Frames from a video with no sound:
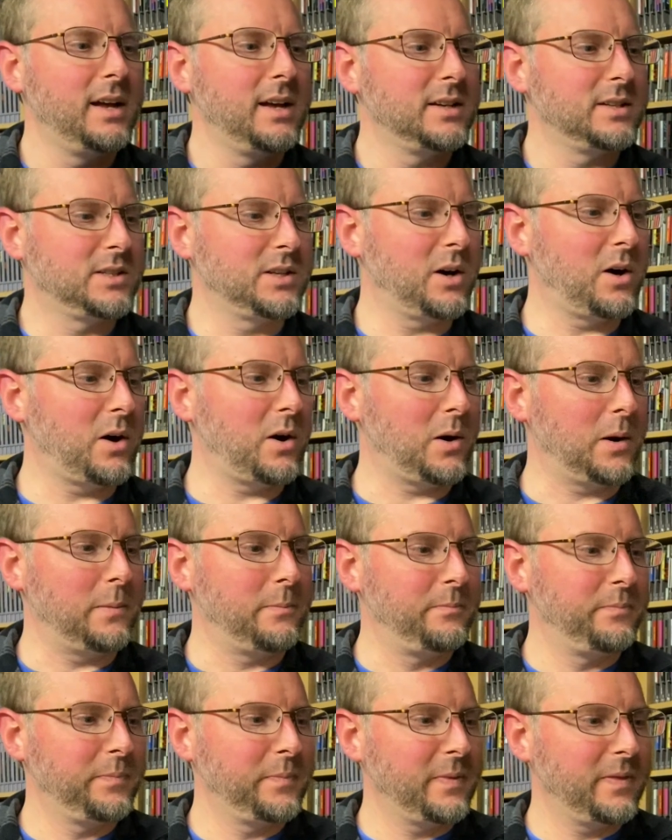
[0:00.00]
So
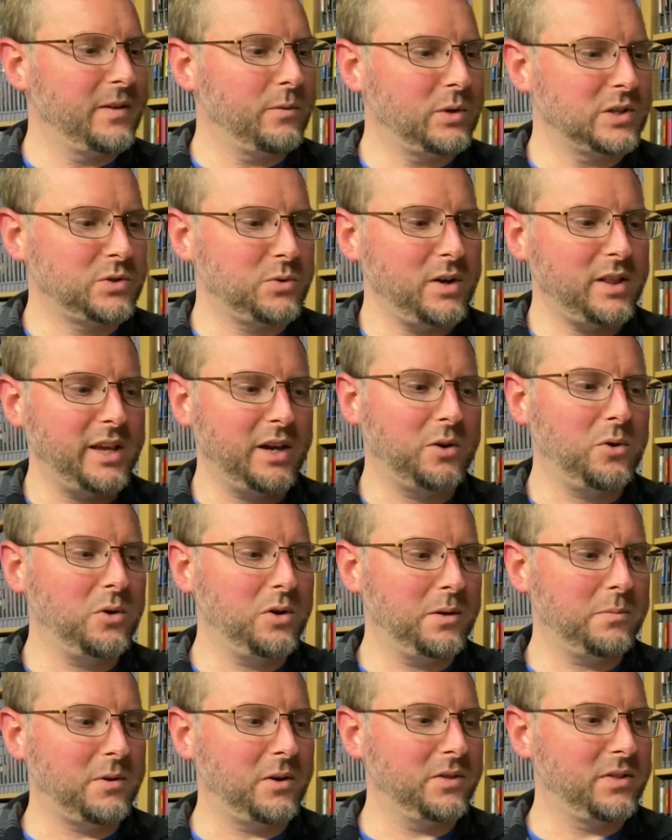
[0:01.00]
what's really
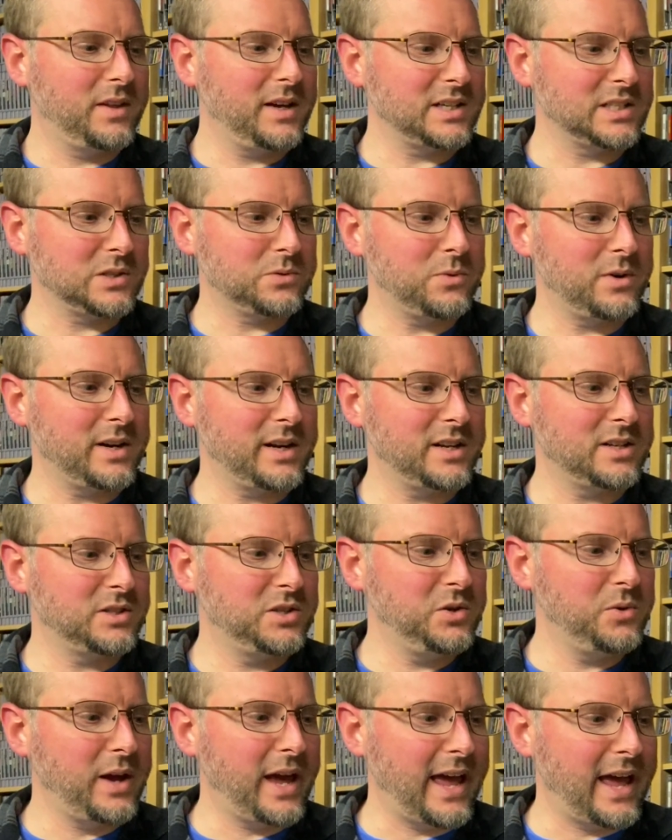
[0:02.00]
cool about this one is
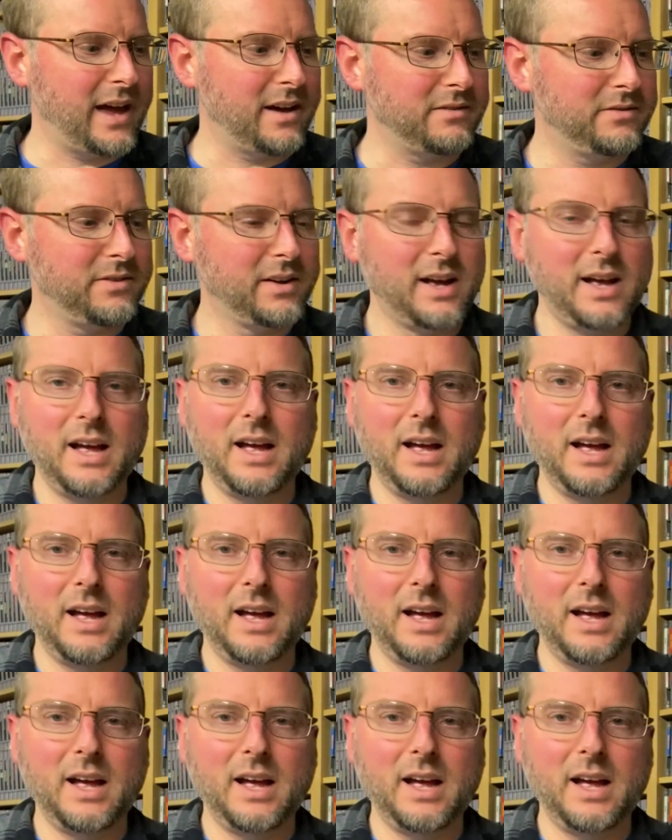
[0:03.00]
you have